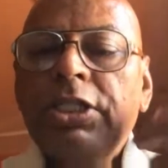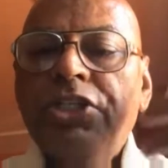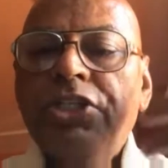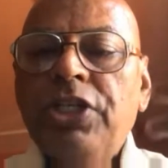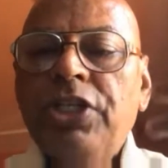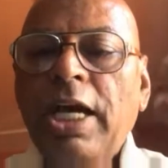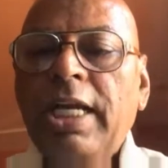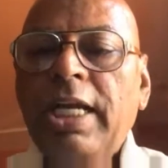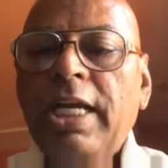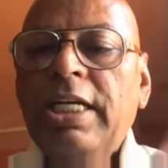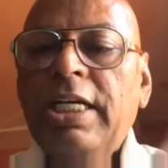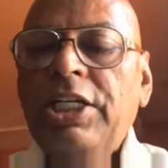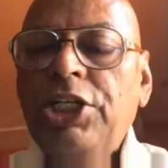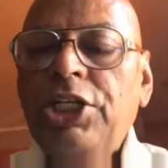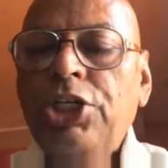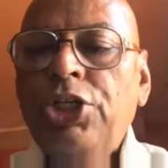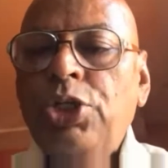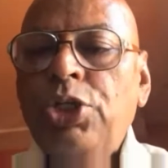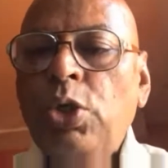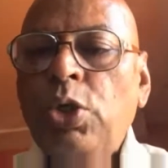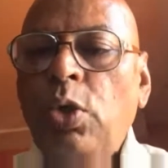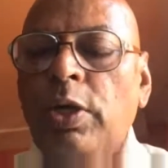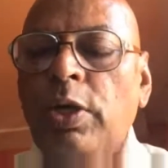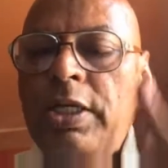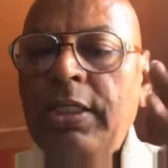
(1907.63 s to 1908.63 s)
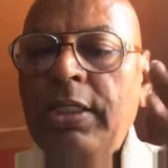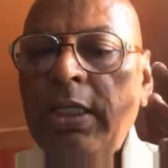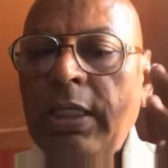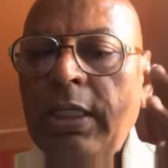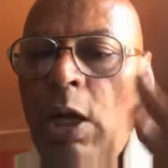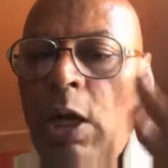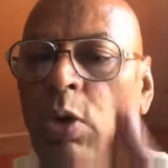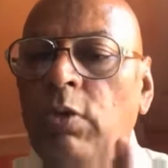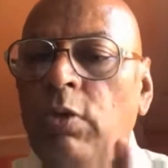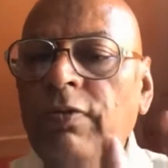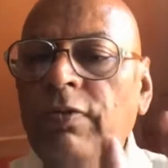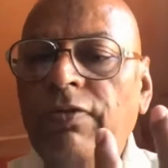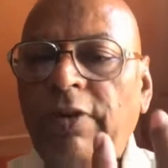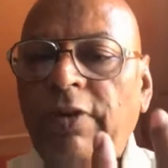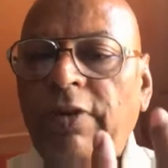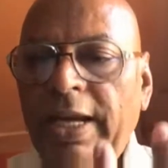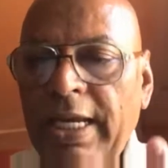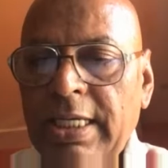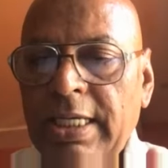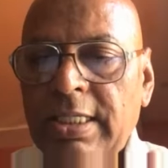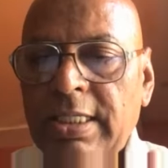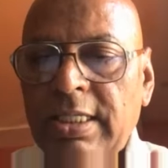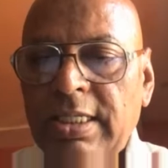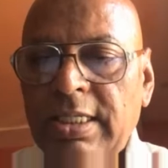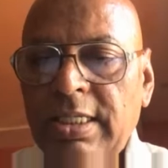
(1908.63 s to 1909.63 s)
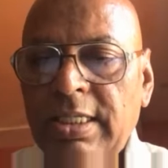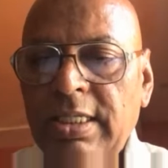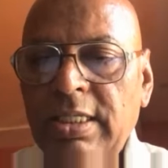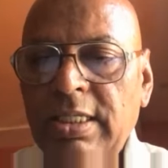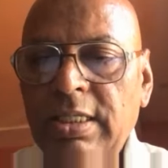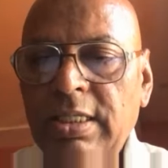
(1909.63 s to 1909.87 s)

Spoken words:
charity show is a noun phrase.